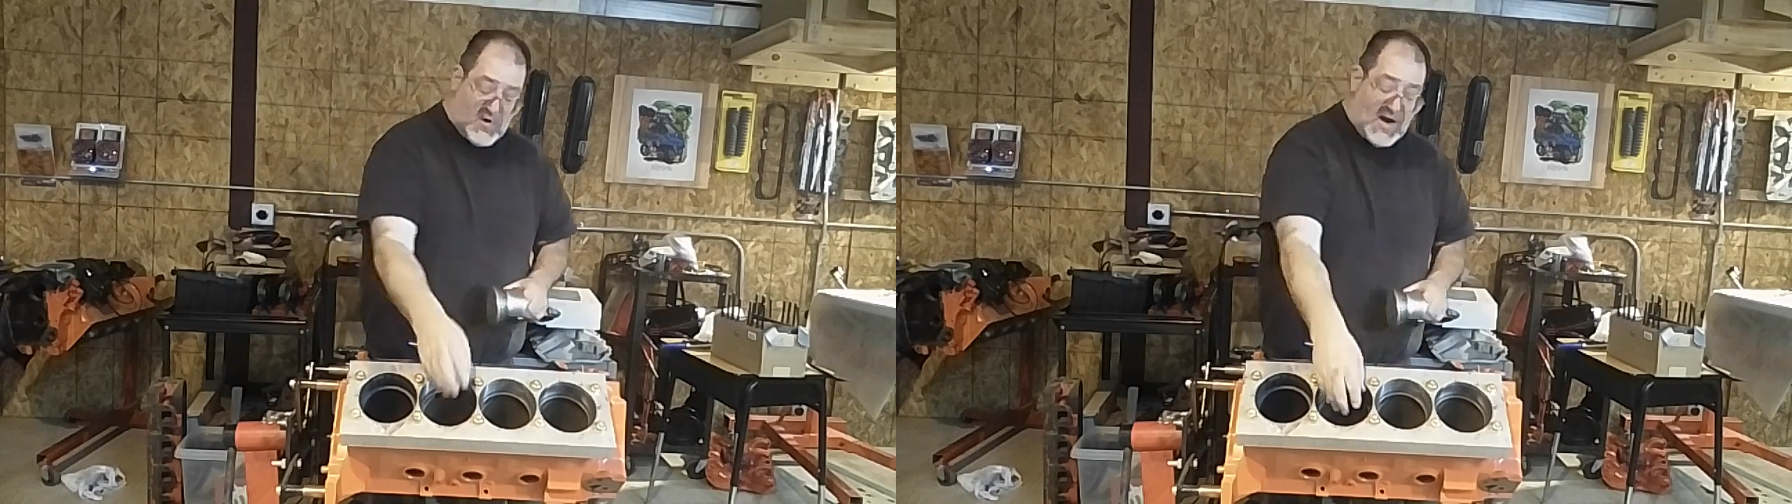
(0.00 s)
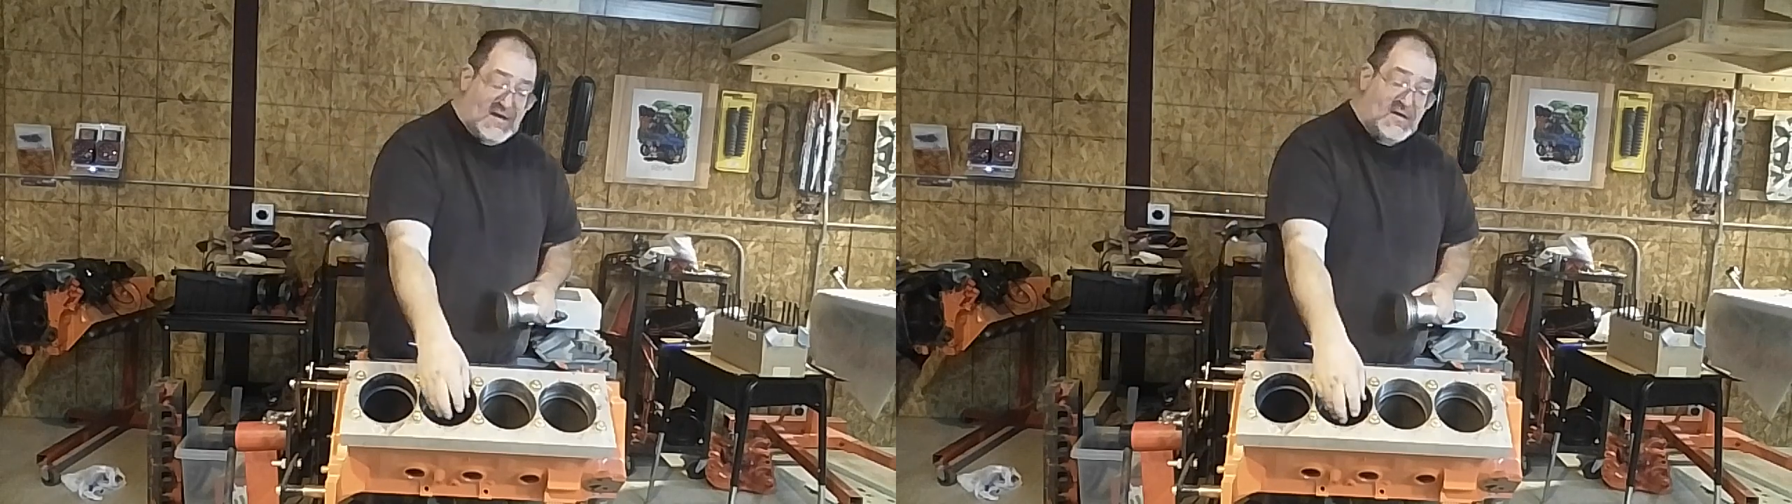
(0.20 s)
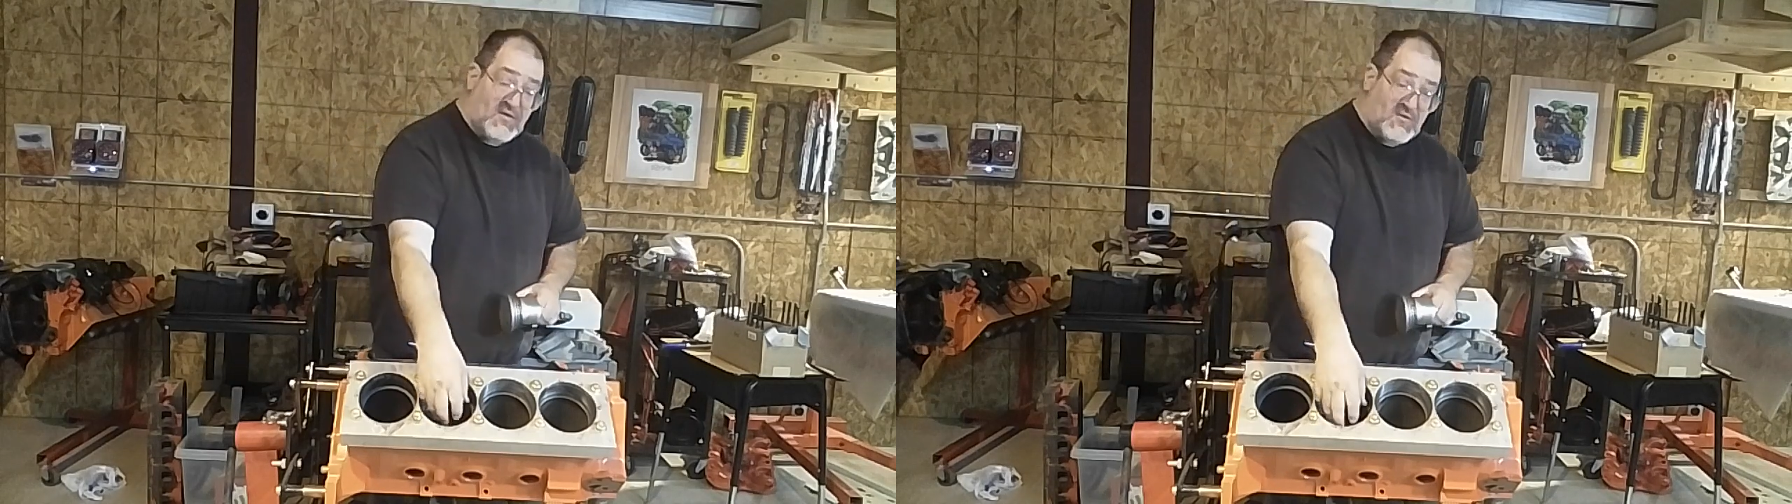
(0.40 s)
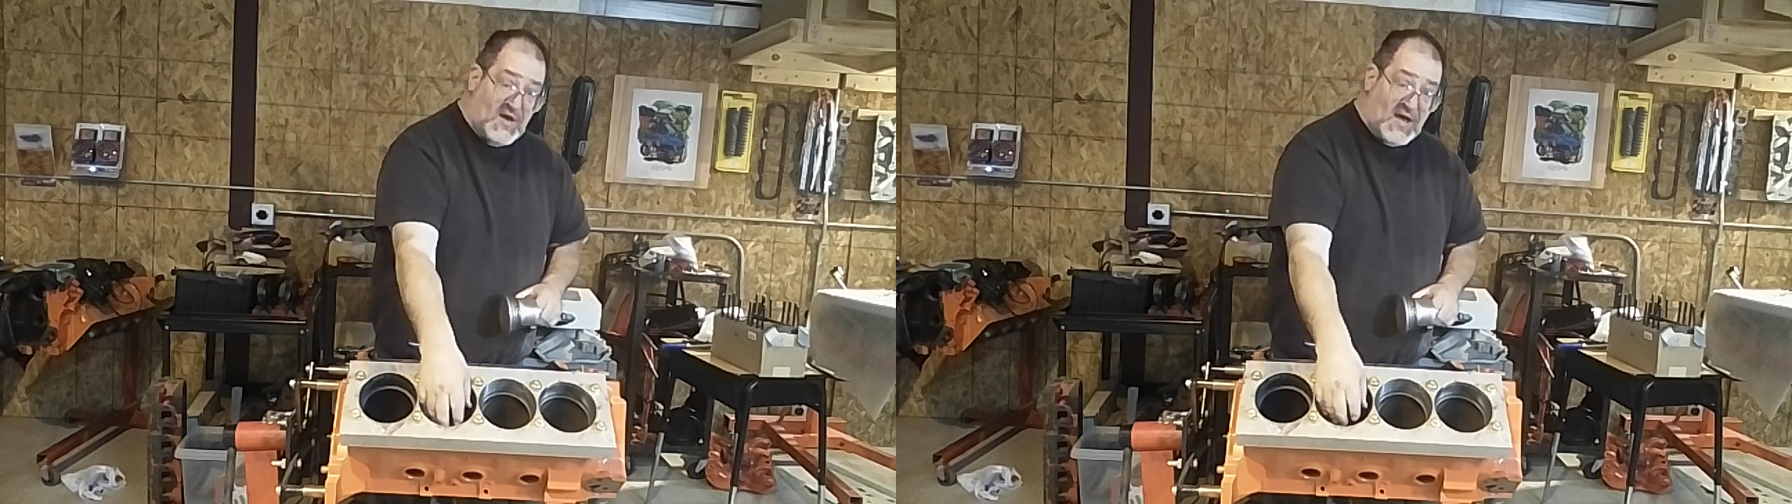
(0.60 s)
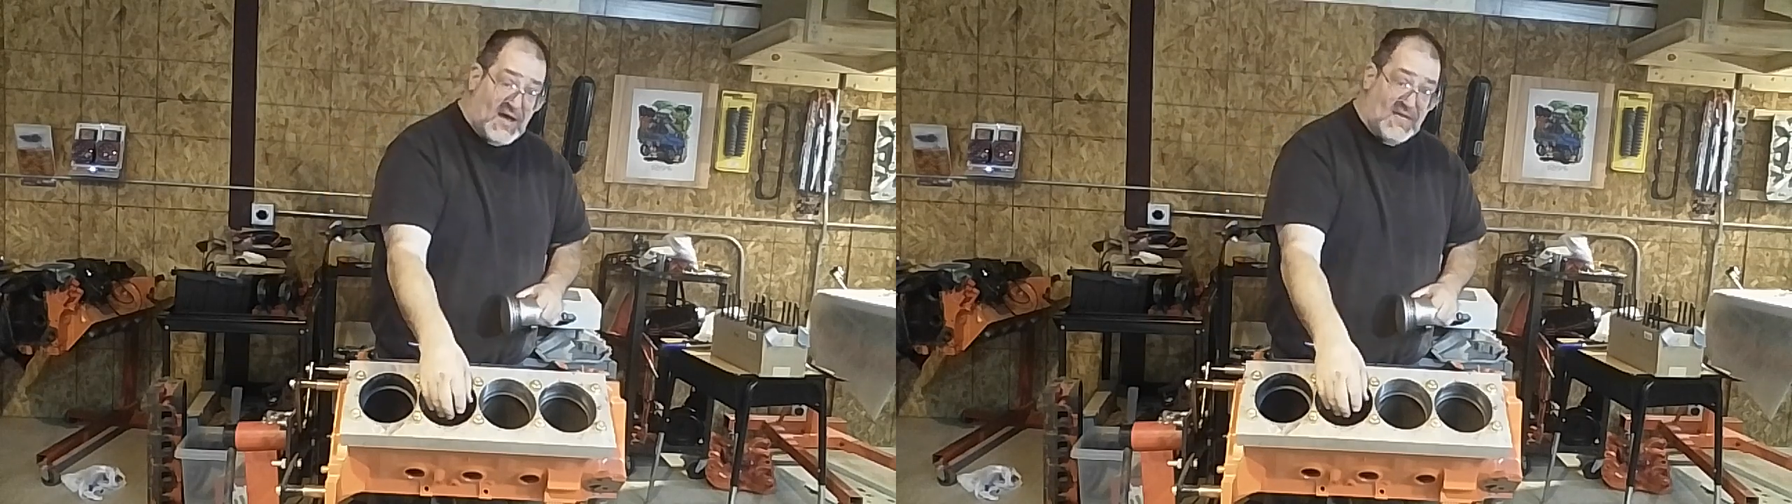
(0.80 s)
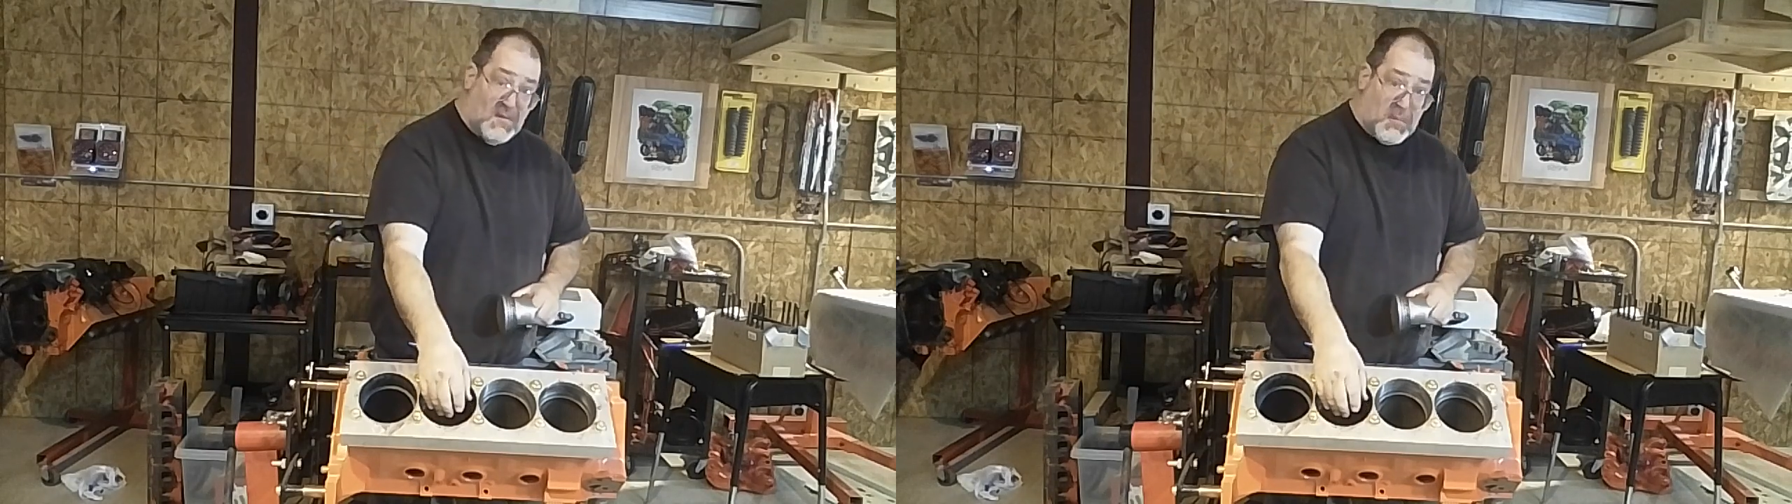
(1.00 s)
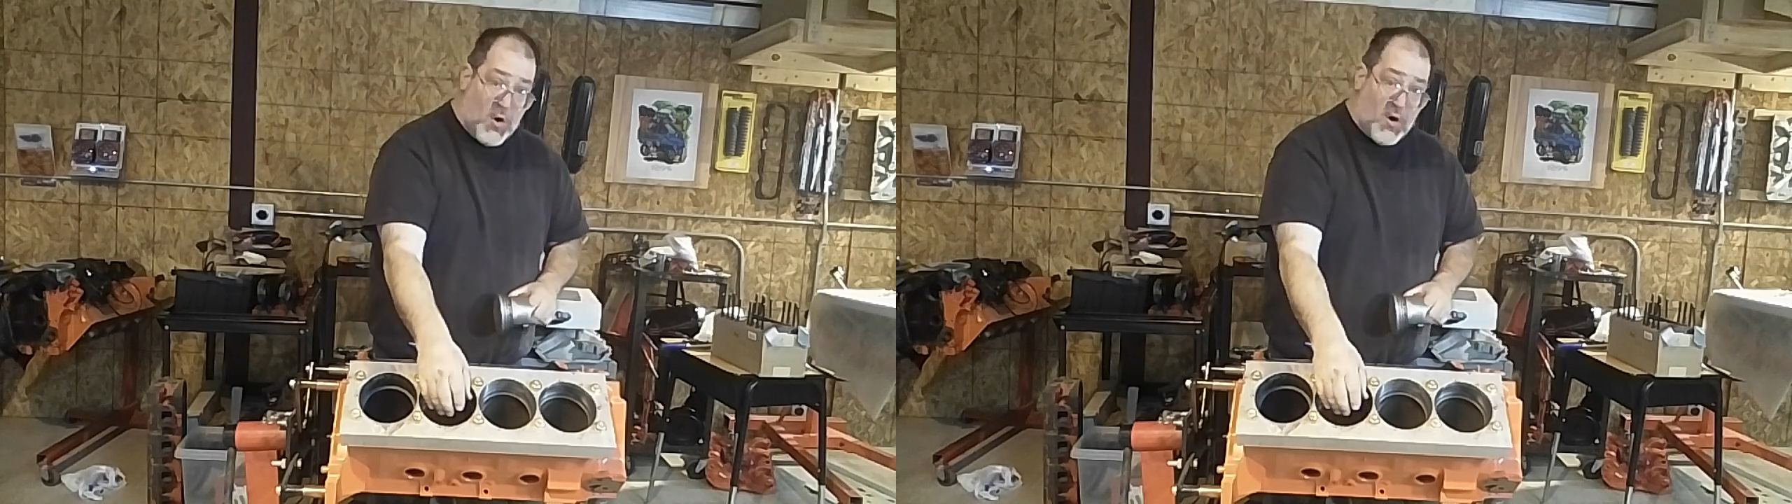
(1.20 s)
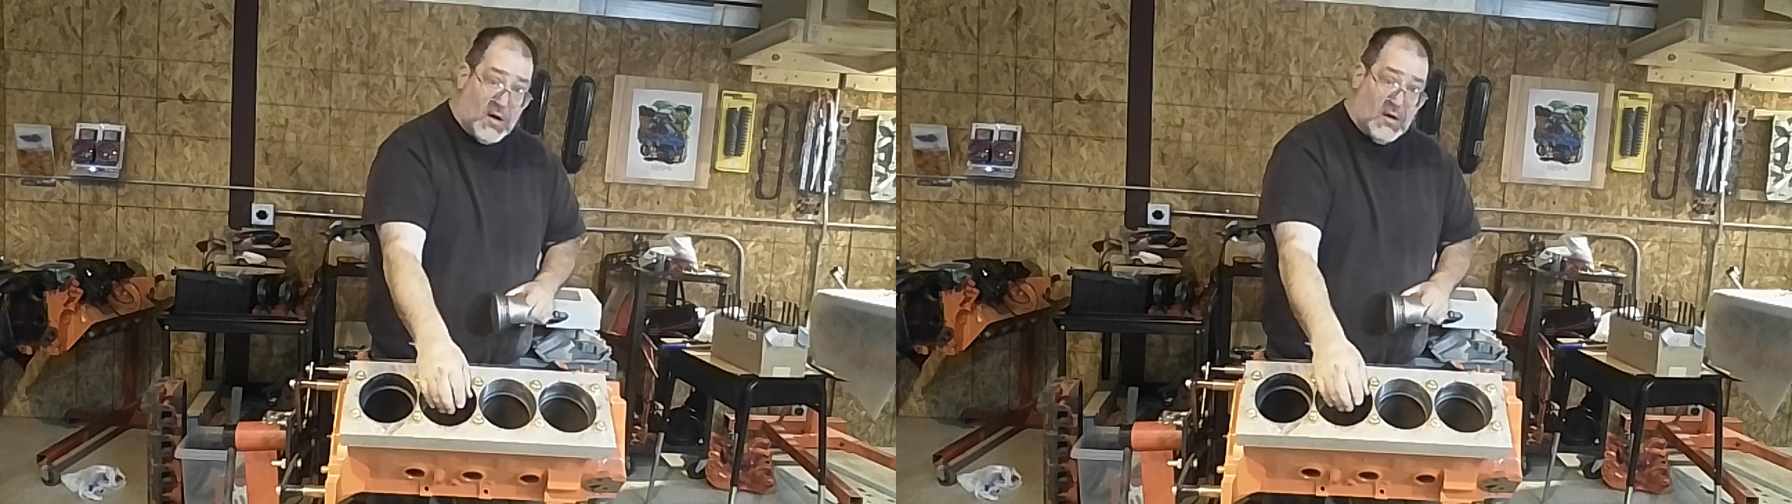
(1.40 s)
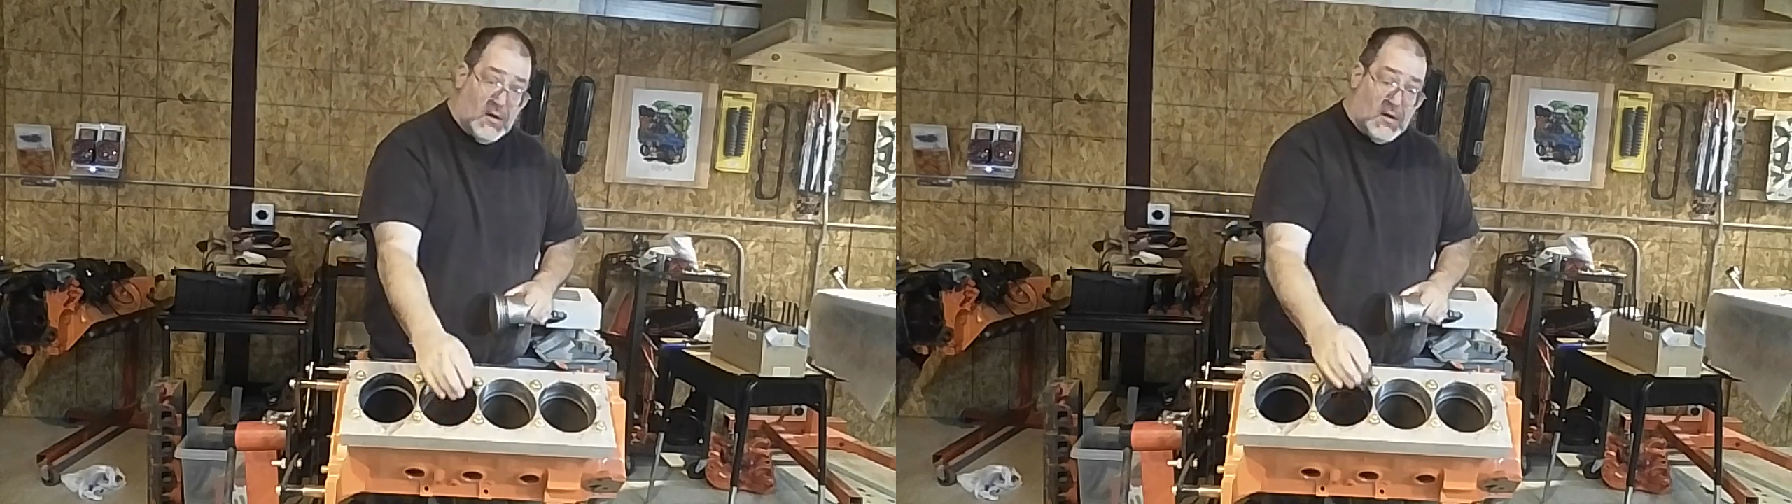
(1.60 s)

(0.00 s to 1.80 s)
trying to stick in the bore.